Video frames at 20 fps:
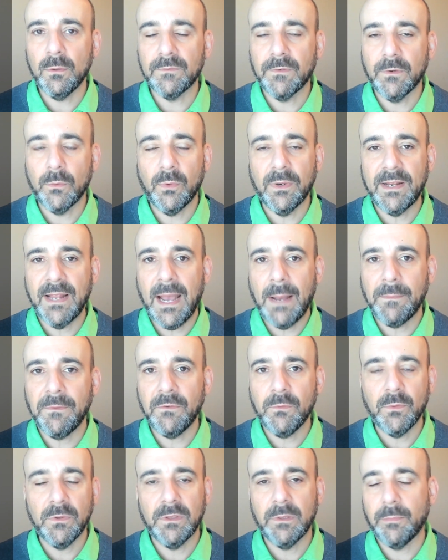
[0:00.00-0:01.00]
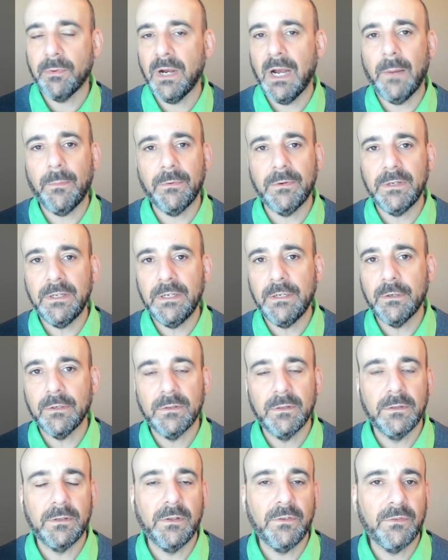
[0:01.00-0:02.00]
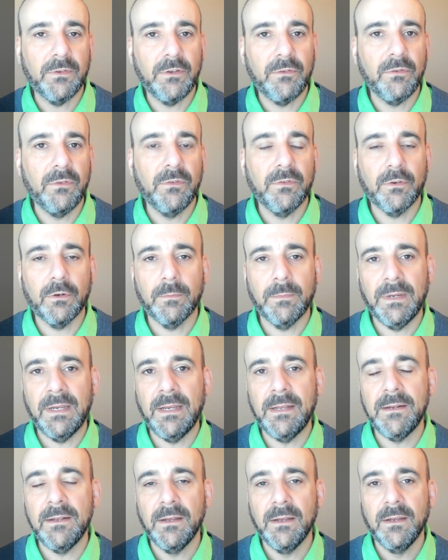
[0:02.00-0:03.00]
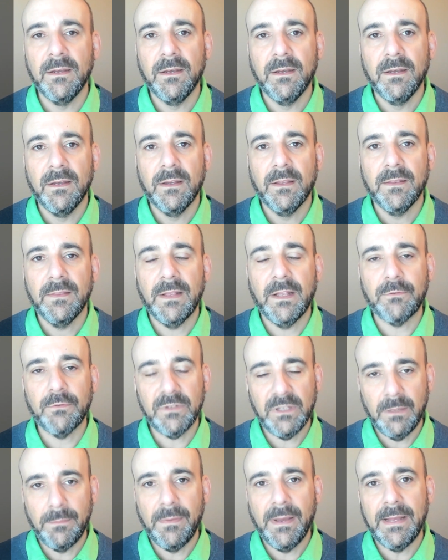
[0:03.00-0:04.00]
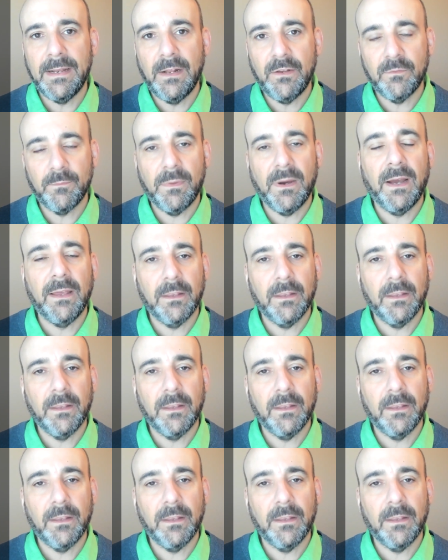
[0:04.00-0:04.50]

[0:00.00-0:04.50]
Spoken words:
over what happens with the property or the decisions that are made. That's really managed by